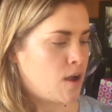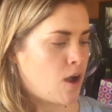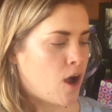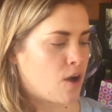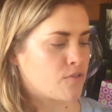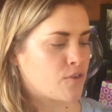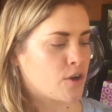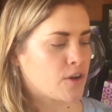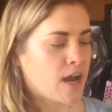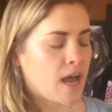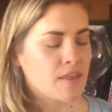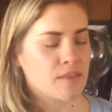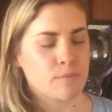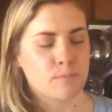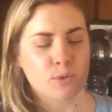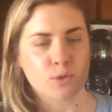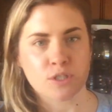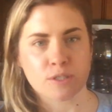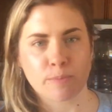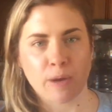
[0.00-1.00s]
I've got other
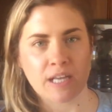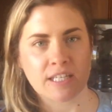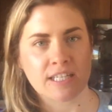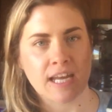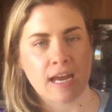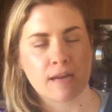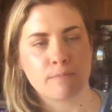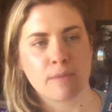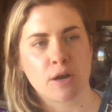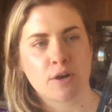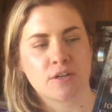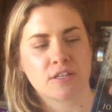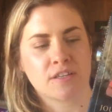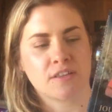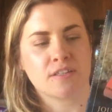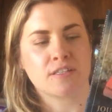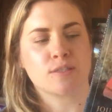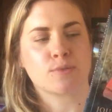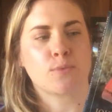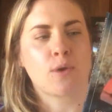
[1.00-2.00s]
books by Jane
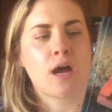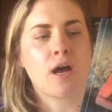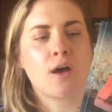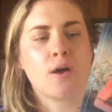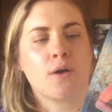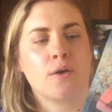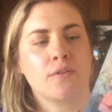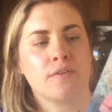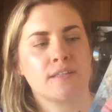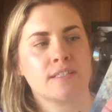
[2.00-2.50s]
Meredith as well.